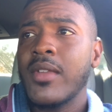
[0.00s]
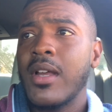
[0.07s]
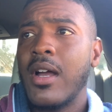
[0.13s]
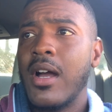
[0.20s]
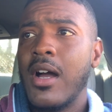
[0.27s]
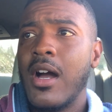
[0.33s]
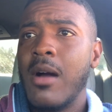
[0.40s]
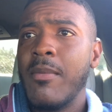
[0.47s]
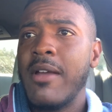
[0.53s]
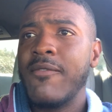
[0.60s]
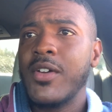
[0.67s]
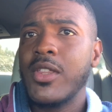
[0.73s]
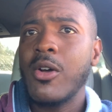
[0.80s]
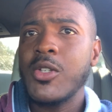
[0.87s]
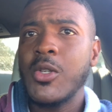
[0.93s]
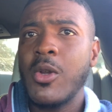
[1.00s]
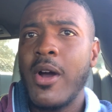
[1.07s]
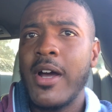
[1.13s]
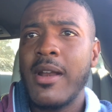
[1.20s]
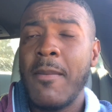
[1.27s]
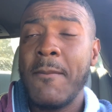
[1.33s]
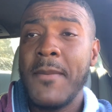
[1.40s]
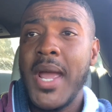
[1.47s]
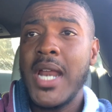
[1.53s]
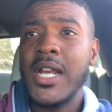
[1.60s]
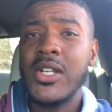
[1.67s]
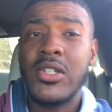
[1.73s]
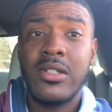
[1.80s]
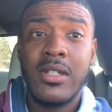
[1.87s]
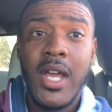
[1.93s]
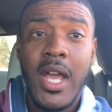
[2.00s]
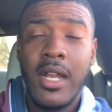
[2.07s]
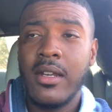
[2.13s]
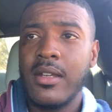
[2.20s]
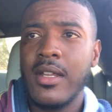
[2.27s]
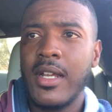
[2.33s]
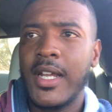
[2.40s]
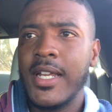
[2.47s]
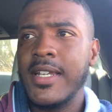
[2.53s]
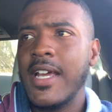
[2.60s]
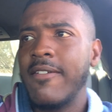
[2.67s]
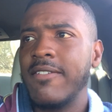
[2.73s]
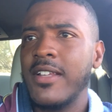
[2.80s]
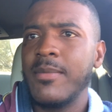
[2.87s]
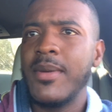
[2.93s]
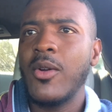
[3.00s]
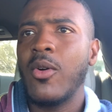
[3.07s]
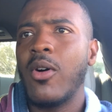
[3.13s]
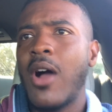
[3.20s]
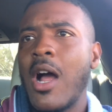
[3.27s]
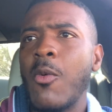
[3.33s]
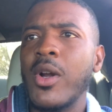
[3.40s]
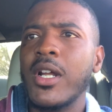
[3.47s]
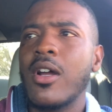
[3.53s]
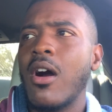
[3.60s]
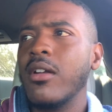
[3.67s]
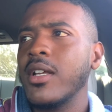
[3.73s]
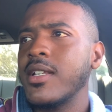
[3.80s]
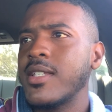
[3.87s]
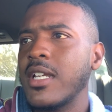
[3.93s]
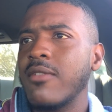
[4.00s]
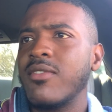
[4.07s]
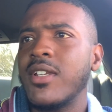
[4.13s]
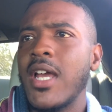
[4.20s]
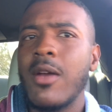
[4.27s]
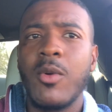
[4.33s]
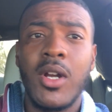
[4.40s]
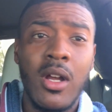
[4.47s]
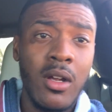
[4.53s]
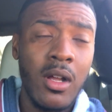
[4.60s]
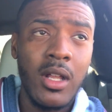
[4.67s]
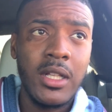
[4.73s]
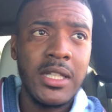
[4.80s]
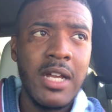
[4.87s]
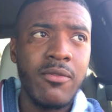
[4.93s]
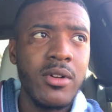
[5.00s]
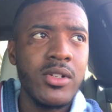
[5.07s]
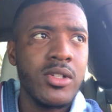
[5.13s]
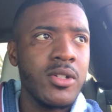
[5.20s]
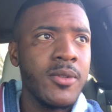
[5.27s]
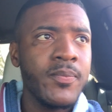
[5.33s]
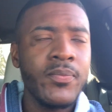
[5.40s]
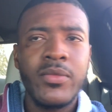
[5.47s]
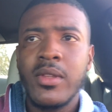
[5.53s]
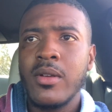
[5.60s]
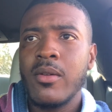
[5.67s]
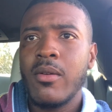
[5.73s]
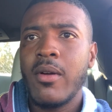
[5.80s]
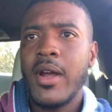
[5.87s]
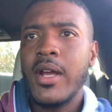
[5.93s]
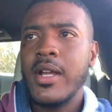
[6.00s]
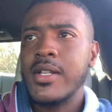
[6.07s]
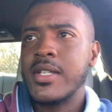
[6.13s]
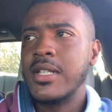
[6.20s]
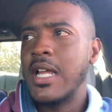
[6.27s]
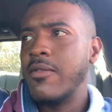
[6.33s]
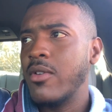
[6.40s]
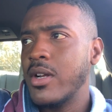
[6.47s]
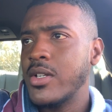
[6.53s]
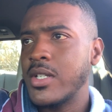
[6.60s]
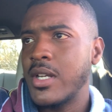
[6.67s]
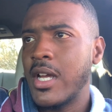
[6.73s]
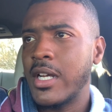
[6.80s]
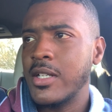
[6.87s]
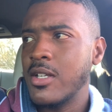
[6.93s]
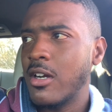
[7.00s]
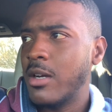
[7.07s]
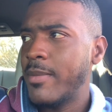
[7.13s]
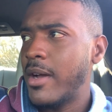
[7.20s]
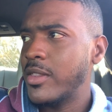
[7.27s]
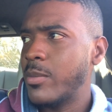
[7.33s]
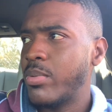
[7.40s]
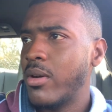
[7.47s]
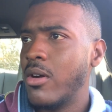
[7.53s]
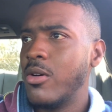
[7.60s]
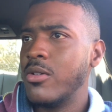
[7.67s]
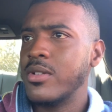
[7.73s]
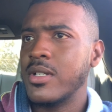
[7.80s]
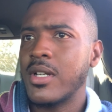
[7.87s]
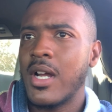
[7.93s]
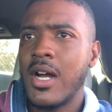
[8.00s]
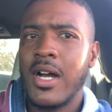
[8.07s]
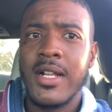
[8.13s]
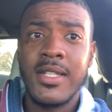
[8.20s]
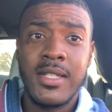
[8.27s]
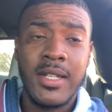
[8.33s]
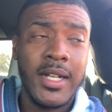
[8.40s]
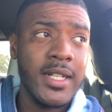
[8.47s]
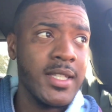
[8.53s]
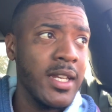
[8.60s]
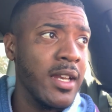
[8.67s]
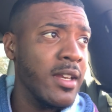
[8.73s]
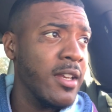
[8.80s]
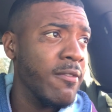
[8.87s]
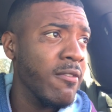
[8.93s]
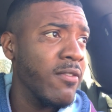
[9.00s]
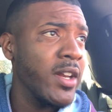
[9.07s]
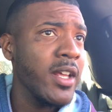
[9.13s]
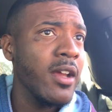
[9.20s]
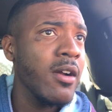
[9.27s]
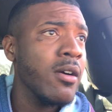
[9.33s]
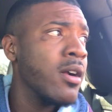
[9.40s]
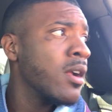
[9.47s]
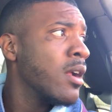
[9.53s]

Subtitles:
And for those who know how to manage debt, it can definitely be, I want to call it, instead of debt, we're gonna call it leverage, right? It's leverage, and I can talk about the pros and cons, and like I said in a different video.